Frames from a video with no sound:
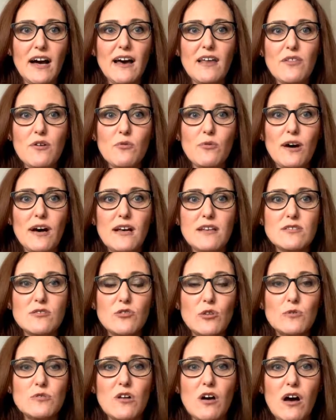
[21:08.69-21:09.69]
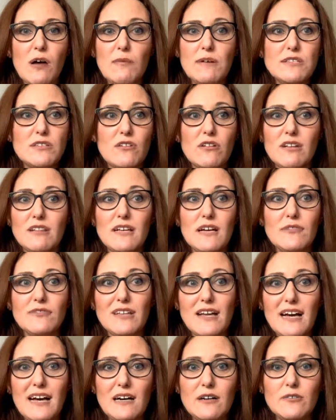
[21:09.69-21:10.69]
Otherwise, those comments are left
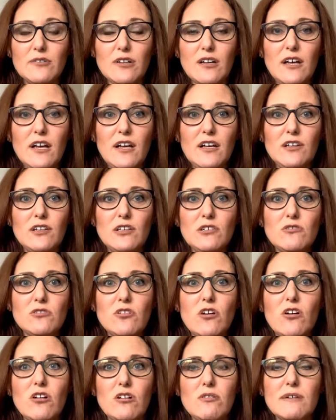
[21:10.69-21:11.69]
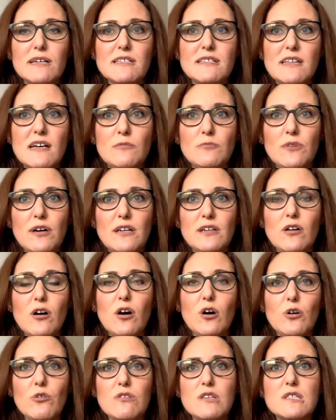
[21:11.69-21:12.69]
out. You don't talk about someone,
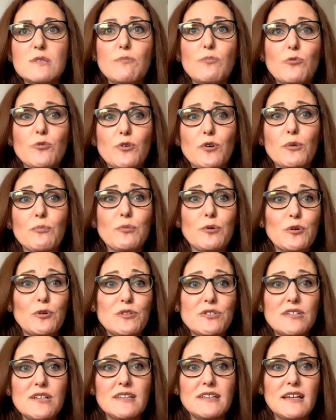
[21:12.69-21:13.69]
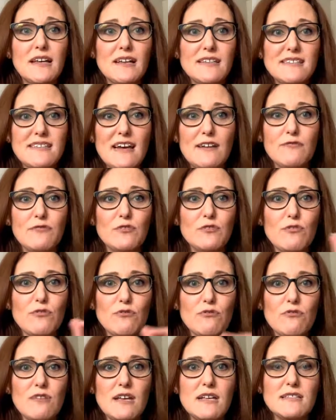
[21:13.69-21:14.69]
oh, this poor person that suffered
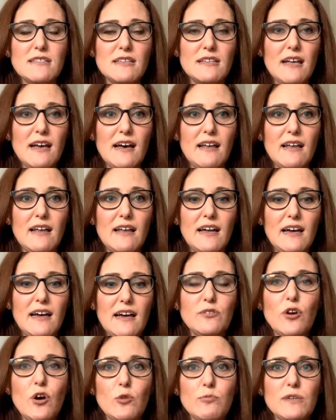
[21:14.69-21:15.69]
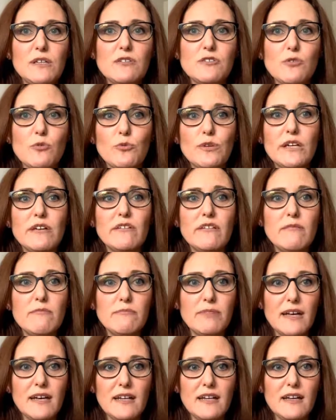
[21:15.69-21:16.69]
through this and had that. No, because we are
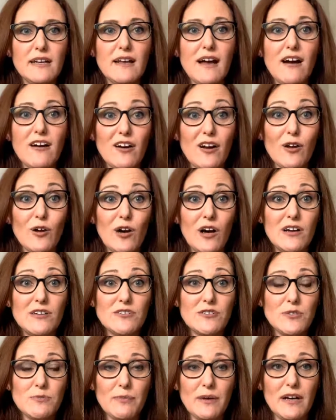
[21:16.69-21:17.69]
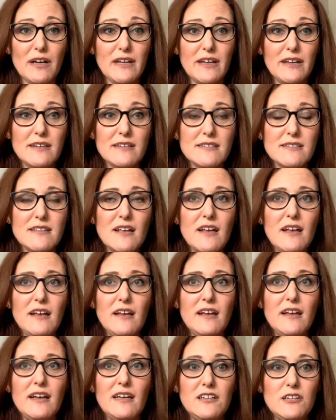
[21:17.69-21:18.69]
embedding our unconscious bias
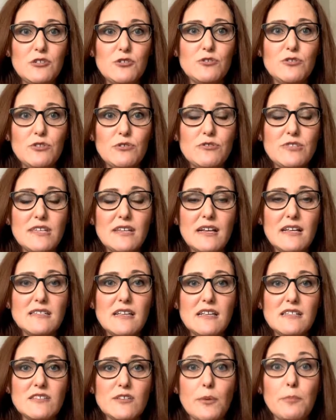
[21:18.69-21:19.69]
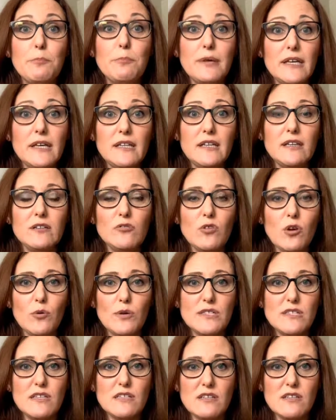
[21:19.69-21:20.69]
in introducing a sense of pity
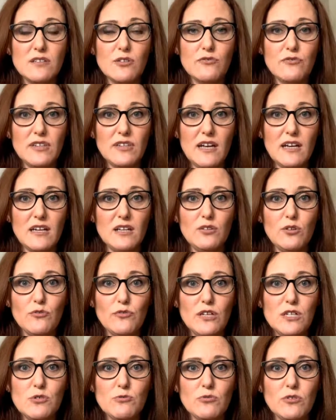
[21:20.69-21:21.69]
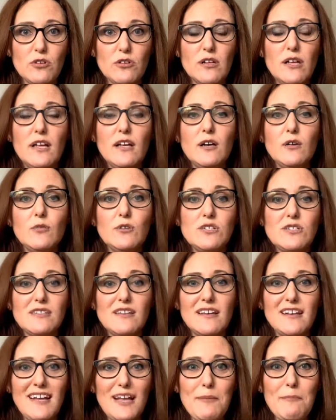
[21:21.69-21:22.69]
towards that individual, which
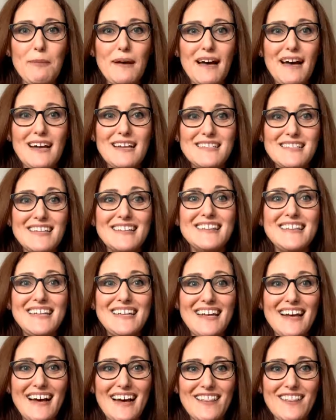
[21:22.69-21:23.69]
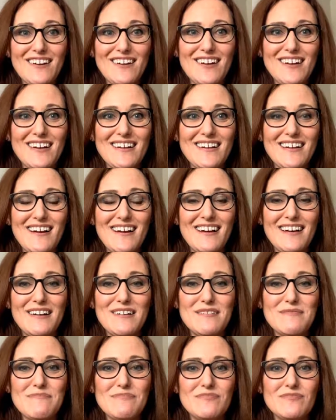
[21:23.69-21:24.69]
then impacts the other
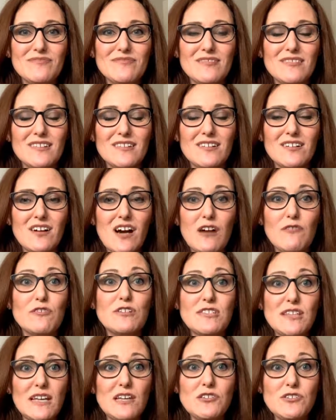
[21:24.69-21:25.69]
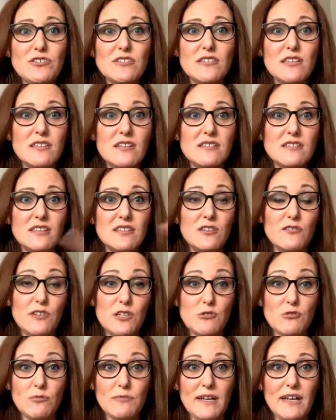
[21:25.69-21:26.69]
conversations that this
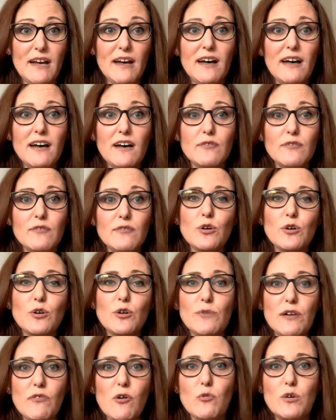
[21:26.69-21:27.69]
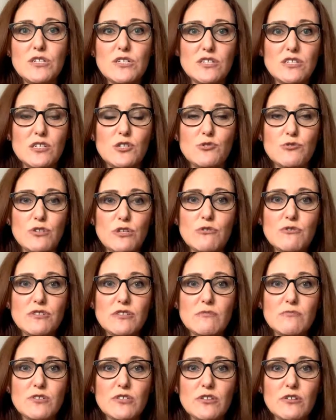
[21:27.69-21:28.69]
individual may have with whomever we just
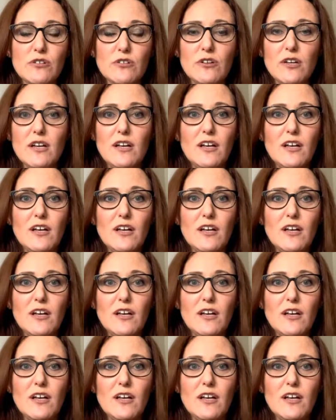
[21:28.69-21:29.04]
introduced them to.